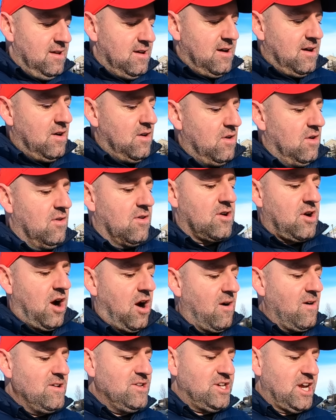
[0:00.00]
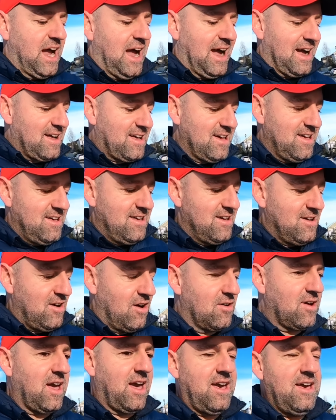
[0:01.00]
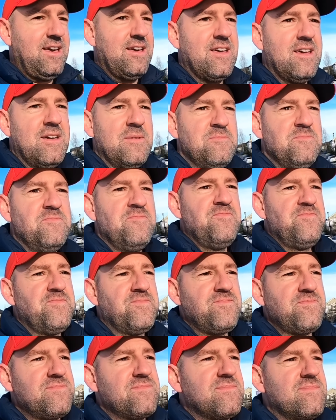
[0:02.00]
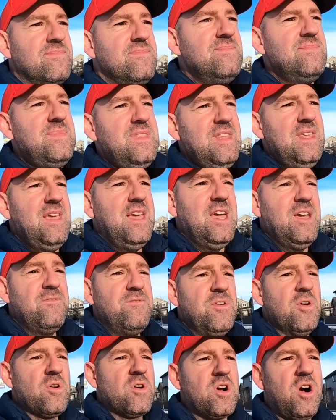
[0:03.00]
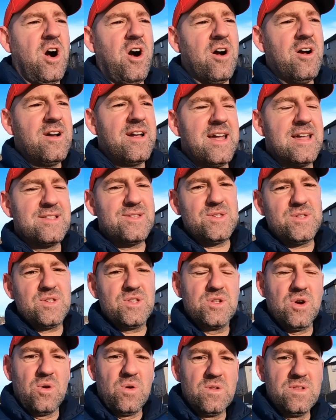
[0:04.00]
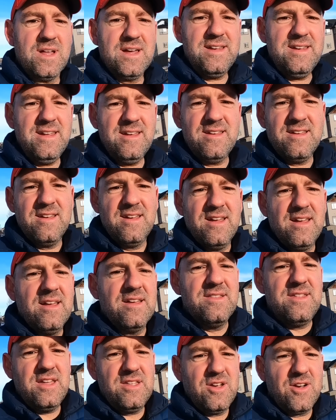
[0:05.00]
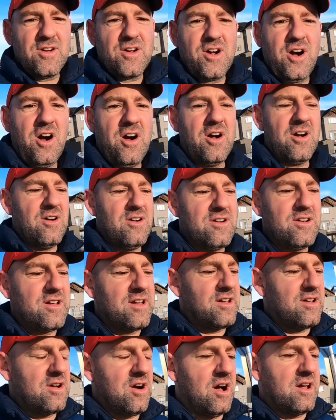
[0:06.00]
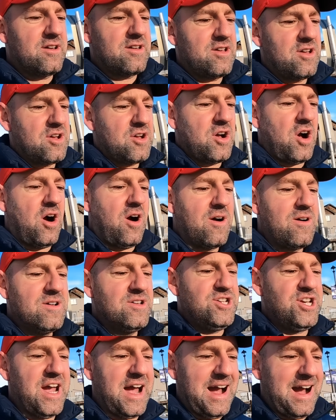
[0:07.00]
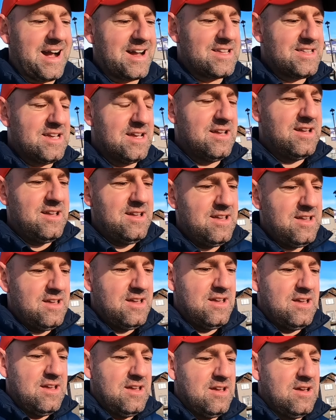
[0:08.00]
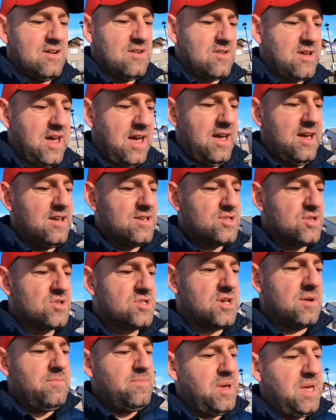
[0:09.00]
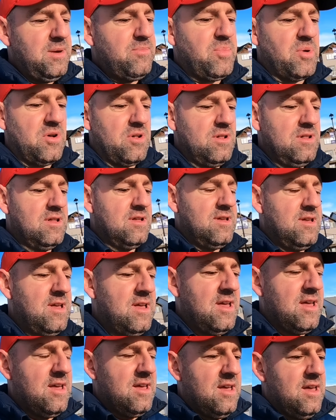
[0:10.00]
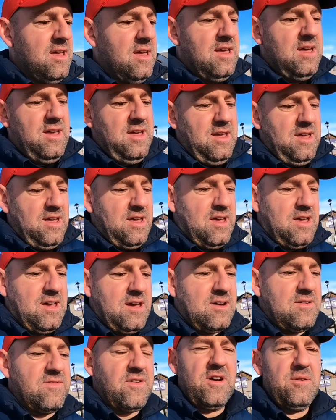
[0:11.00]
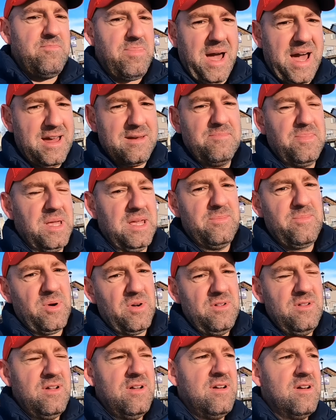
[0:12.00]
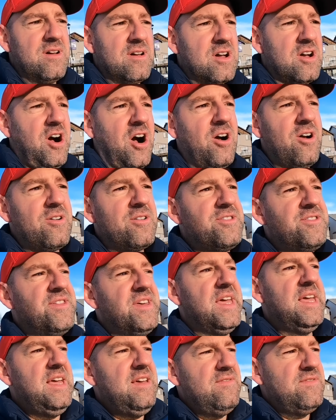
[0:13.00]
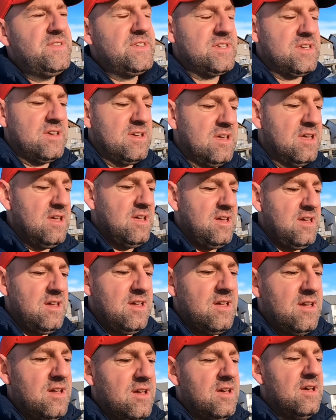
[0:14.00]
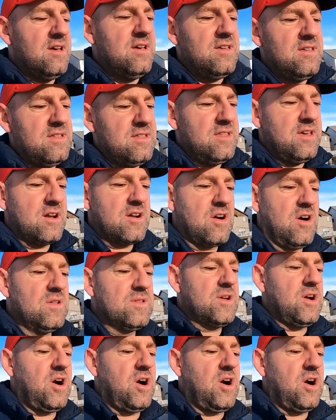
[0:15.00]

oh carjack okay if your car gets stolen then your car got carjacked okay so some people very bad people car thieves they're called